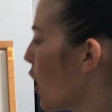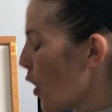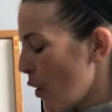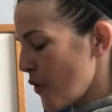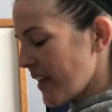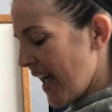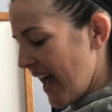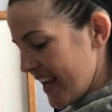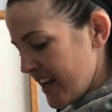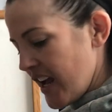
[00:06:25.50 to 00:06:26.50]

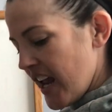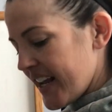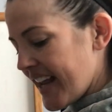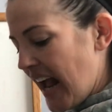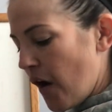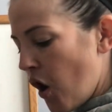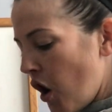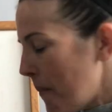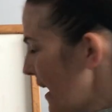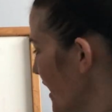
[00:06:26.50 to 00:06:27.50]
Okay. Now
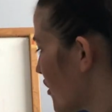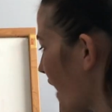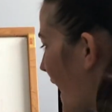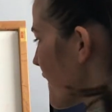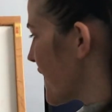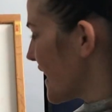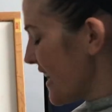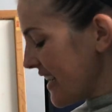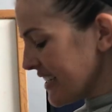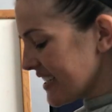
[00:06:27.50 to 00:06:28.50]
all my
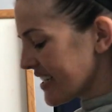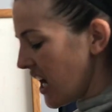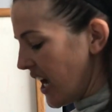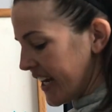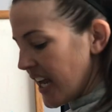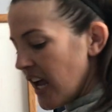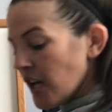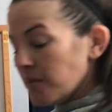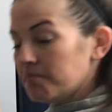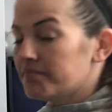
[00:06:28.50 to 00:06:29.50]
graphing is done.
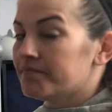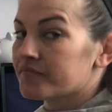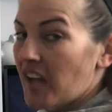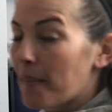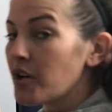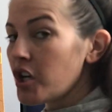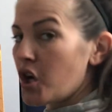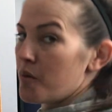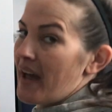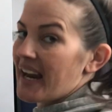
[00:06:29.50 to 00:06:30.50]
I'm going to
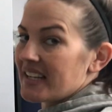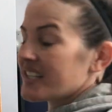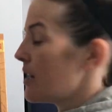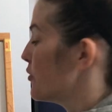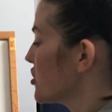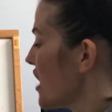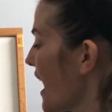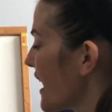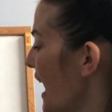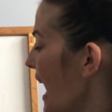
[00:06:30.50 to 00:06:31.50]
go back and double
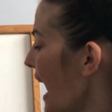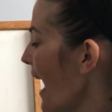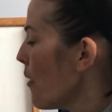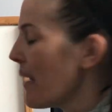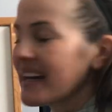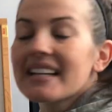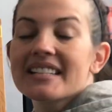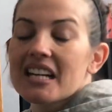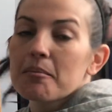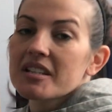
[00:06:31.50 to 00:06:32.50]
check. How many
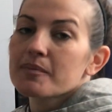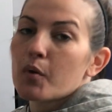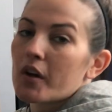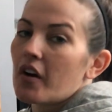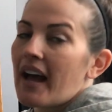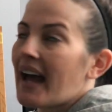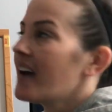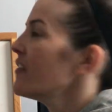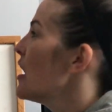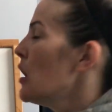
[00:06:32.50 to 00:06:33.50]
did Miss Boyle
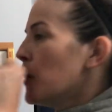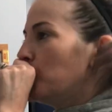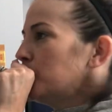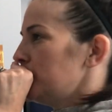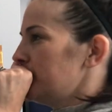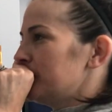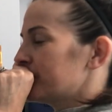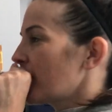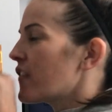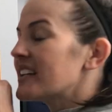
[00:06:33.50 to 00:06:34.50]
have?
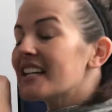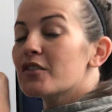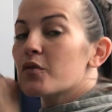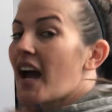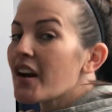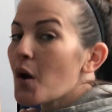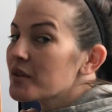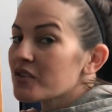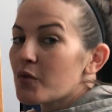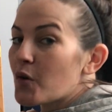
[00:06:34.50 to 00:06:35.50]
Friends, I do not know
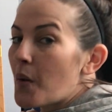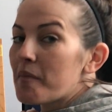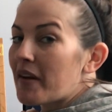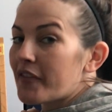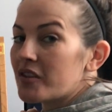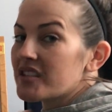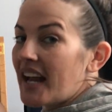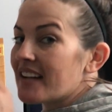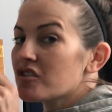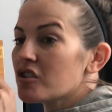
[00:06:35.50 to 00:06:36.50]
what's going on with my throat
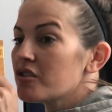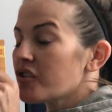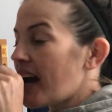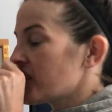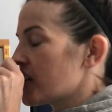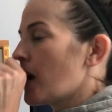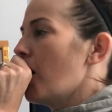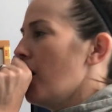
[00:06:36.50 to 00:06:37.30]
today. It's so scratchy.